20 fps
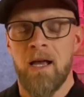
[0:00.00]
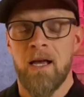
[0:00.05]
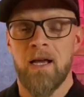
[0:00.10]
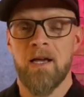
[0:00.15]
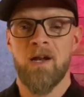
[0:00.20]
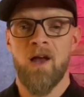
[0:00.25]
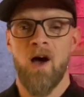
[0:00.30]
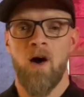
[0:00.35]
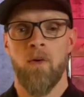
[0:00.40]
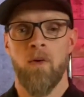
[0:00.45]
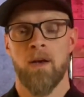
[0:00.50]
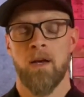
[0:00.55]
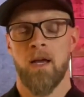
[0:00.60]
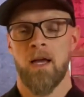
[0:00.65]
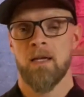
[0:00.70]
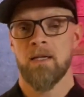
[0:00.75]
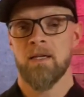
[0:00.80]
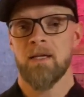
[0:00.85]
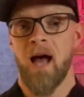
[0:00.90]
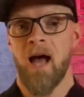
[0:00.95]

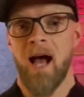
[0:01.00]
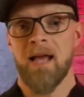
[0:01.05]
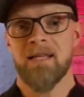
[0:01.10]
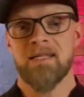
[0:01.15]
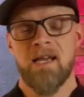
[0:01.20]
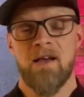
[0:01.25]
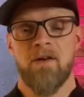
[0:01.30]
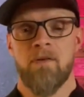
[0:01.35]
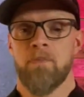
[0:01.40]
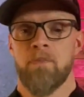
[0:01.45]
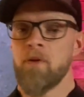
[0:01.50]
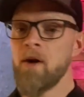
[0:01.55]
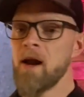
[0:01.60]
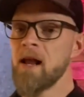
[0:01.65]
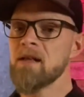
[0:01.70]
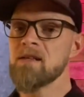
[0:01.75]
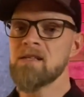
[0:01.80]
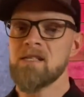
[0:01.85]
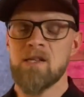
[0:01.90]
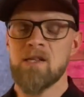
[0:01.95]
and the idea of
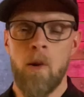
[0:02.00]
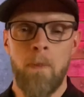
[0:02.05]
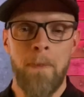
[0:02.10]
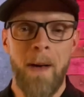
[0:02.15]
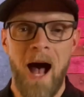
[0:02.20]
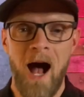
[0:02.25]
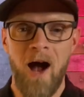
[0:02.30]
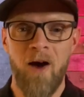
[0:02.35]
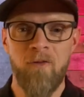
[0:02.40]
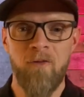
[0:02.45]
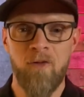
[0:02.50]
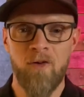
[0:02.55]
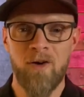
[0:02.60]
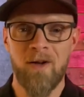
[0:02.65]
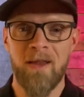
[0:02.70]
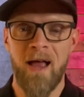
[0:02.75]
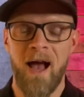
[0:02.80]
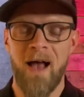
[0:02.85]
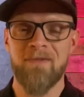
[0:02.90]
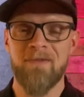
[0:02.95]
praying is so powerful in
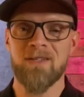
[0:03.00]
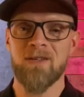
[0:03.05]
our life.